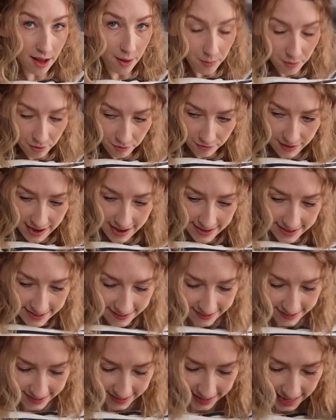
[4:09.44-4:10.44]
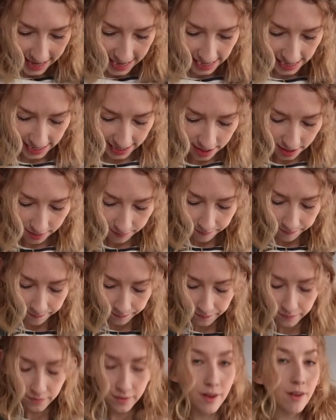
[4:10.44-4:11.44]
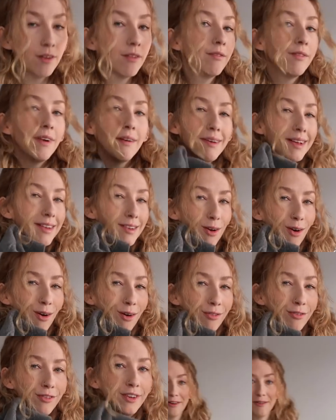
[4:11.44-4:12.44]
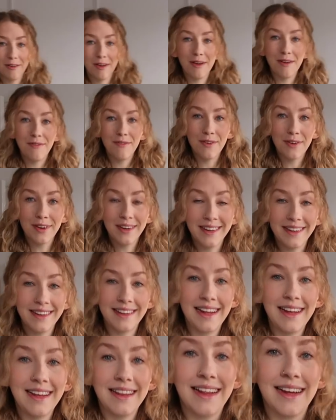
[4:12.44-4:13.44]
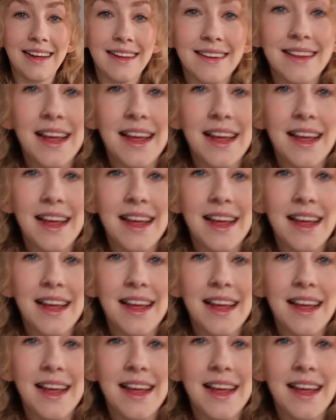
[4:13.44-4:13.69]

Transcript: fairly skinny, very soft. Don't know if you can see this,